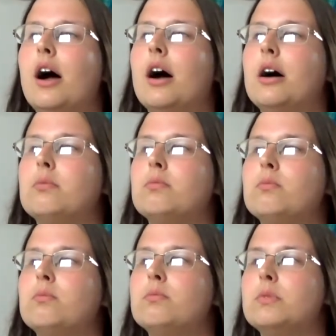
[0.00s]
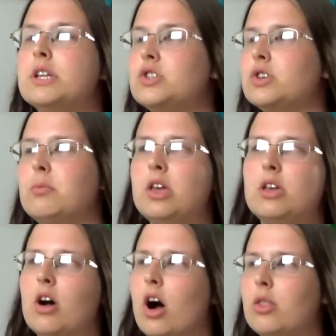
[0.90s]
um it took
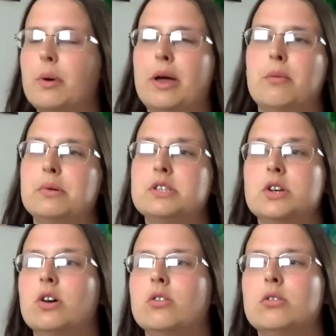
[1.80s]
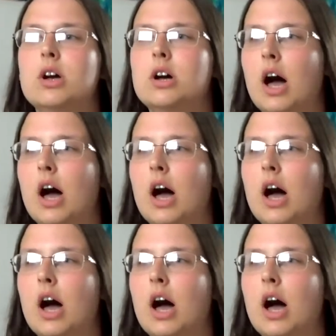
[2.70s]
me all the way up until